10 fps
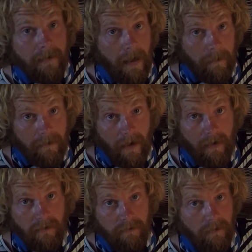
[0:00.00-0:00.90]
type
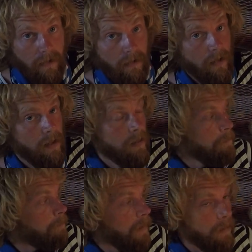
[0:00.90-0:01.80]
sail.
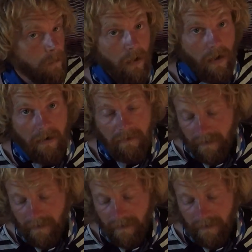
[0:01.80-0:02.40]
But what colour is